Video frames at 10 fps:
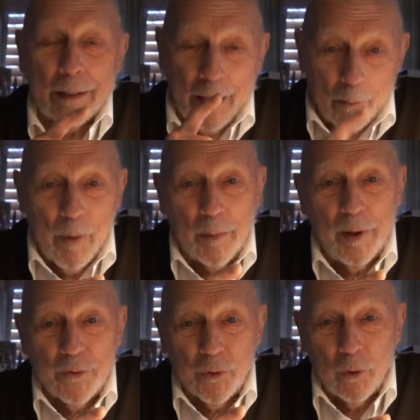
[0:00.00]
That may
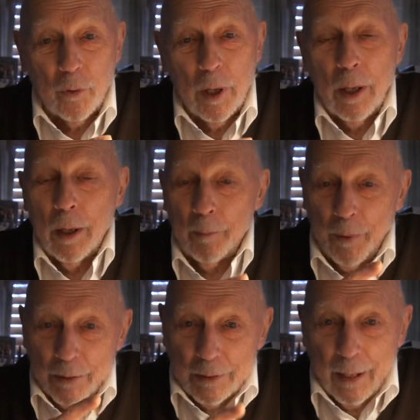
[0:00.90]
be true,
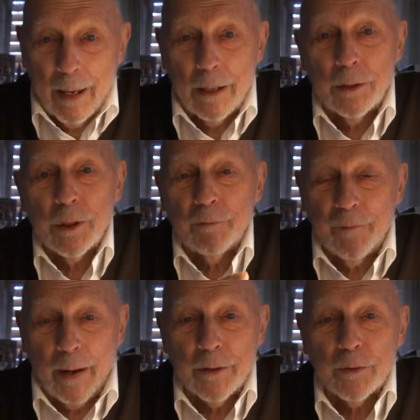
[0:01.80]
but today's
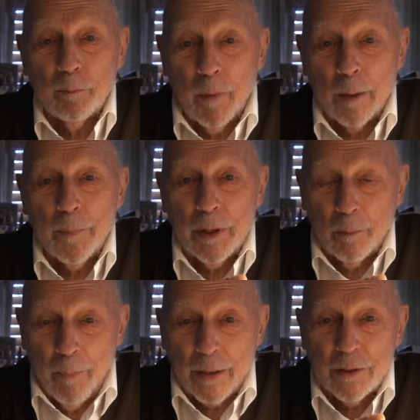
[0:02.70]
advice might be the
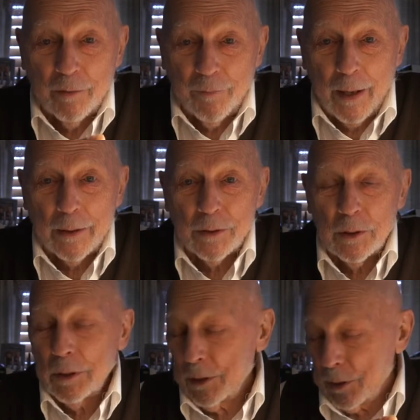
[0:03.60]
best advice,